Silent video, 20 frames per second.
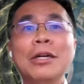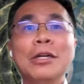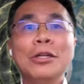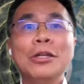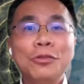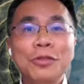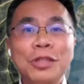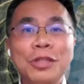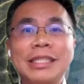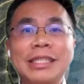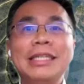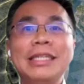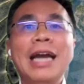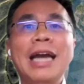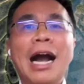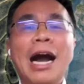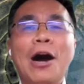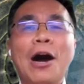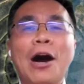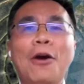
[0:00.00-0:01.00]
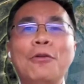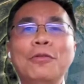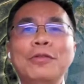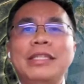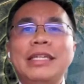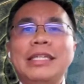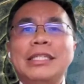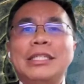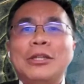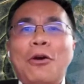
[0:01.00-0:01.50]
to see how
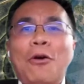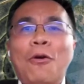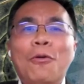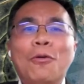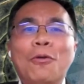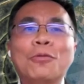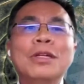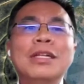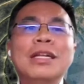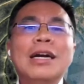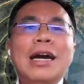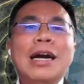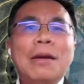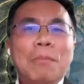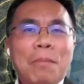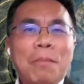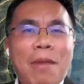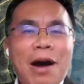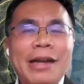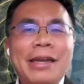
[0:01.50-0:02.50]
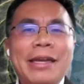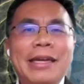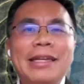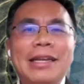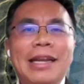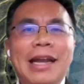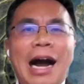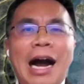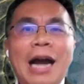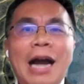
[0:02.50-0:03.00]
this whole
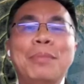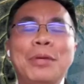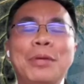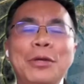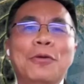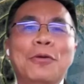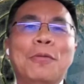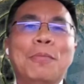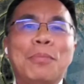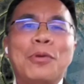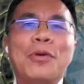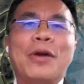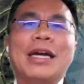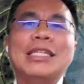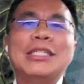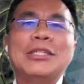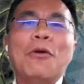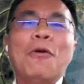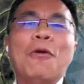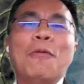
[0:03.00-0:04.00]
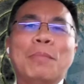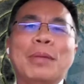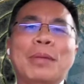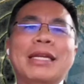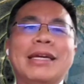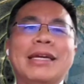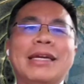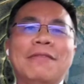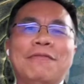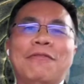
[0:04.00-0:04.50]
market IPO price
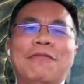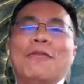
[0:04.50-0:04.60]
opening